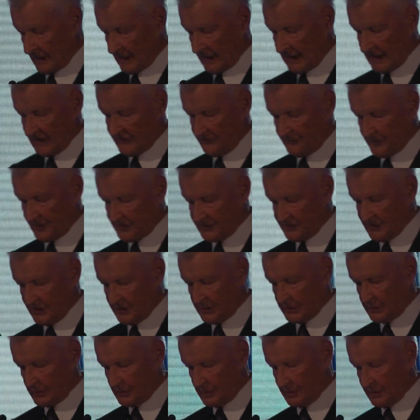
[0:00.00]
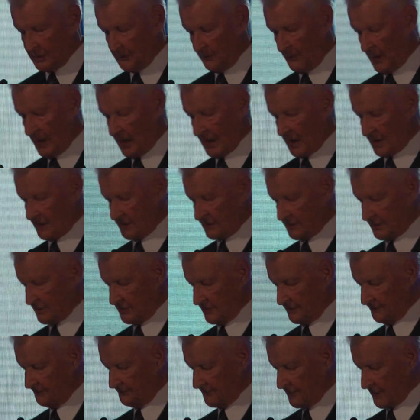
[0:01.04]
I have particularly in mind
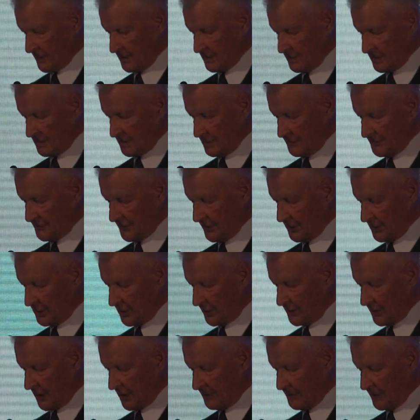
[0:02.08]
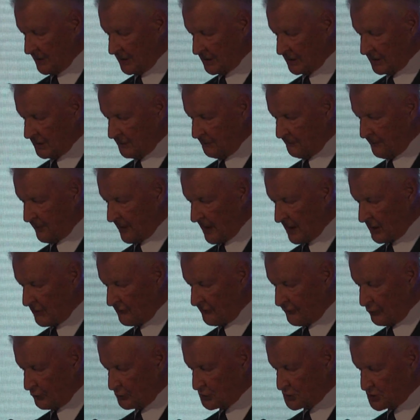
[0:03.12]
the economically
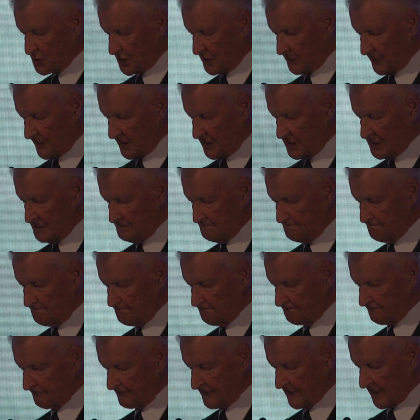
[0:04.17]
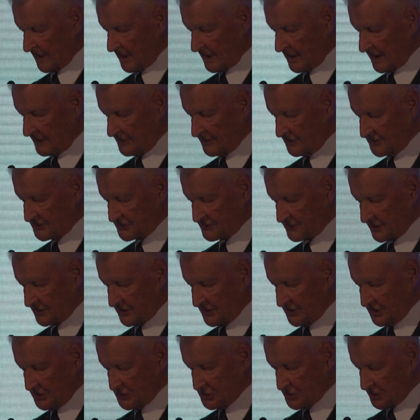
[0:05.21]
powerful Germany and the
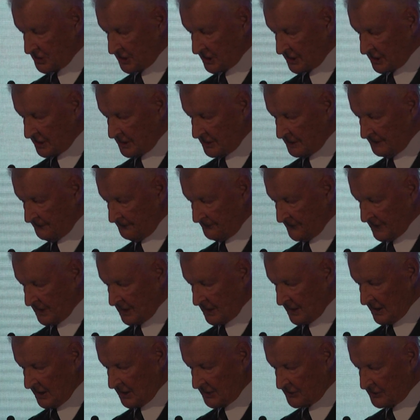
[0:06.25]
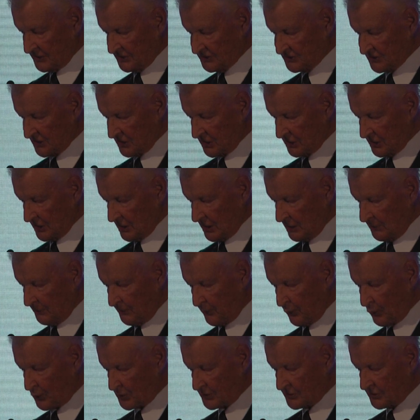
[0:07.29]
strategically increasingly
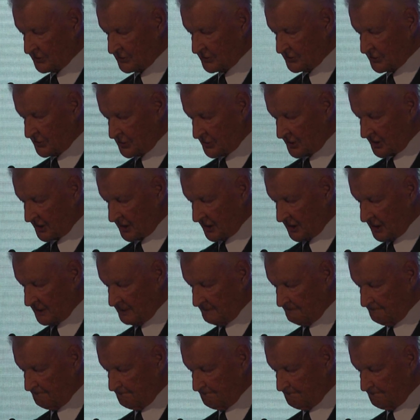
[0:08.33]
important Turkey.